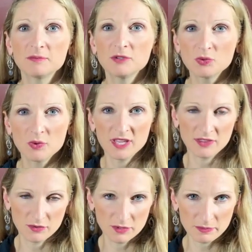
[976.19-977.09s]
between
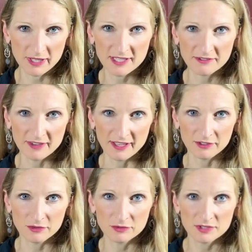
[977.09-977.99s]
those place
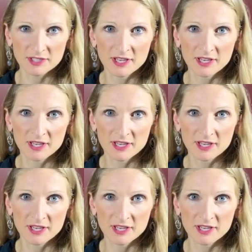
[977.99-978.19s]
values.